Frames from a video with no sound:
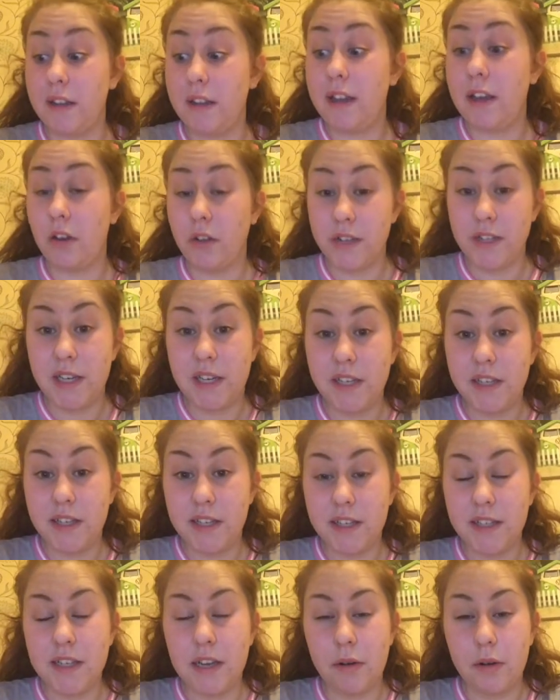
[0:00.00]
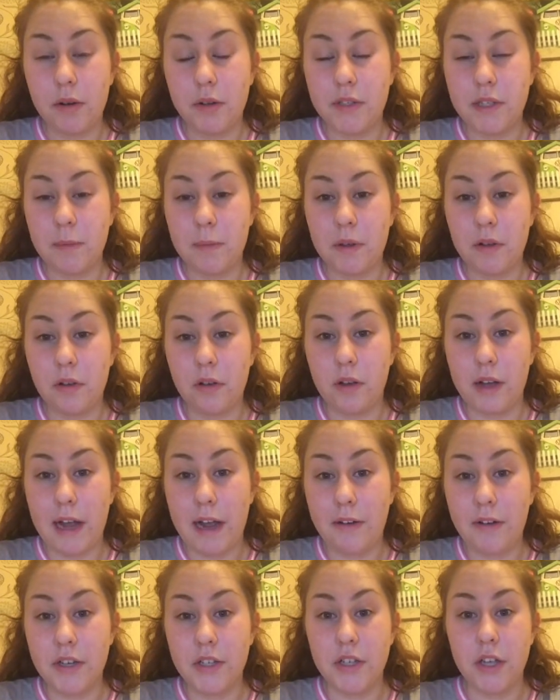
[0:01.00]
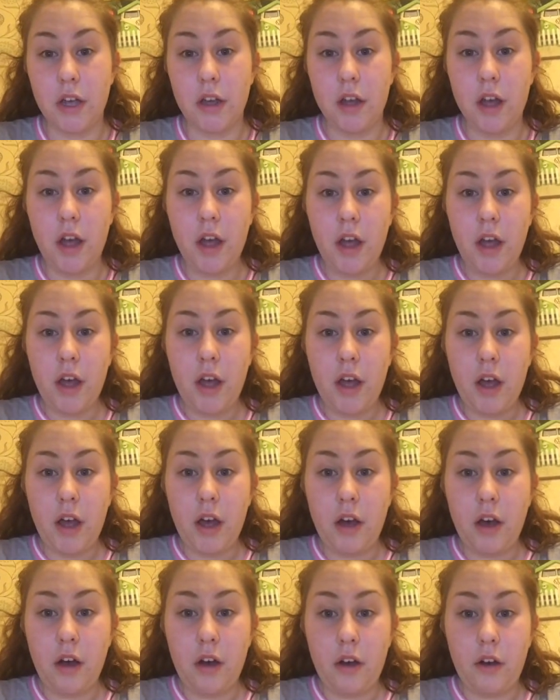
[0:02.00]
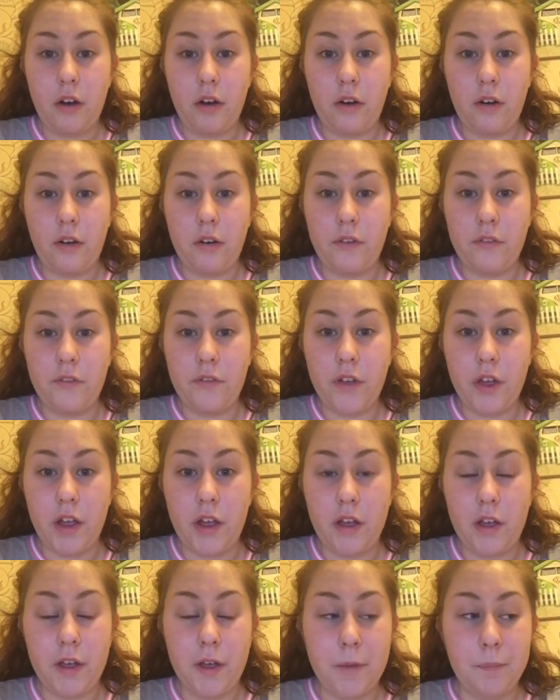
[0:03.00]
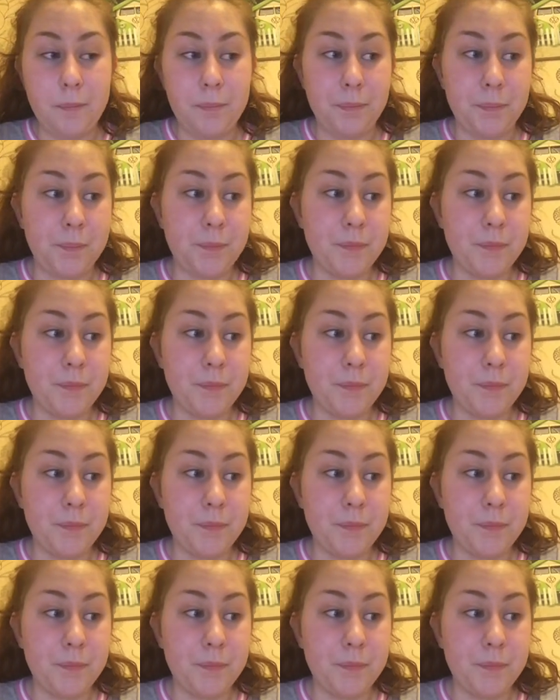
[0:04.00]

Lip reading: got into the stereotypical character of a